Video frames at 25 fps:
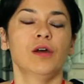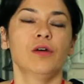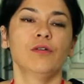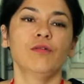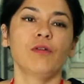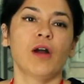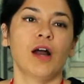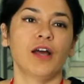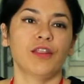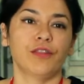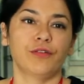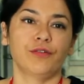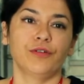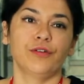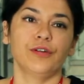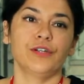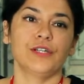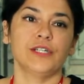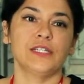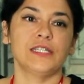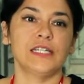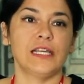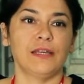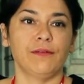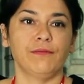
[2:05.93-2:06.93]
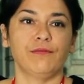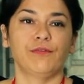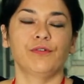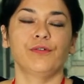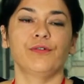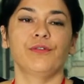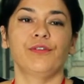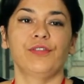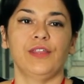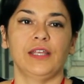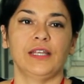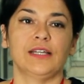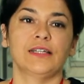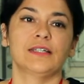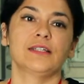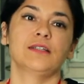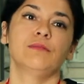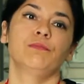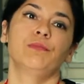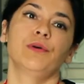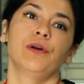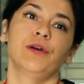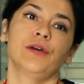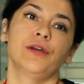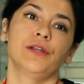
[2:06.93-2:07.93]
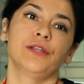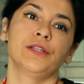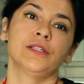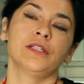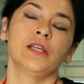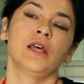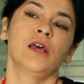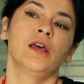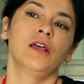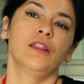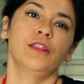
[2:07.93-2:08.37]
right through to deep full thickness burns.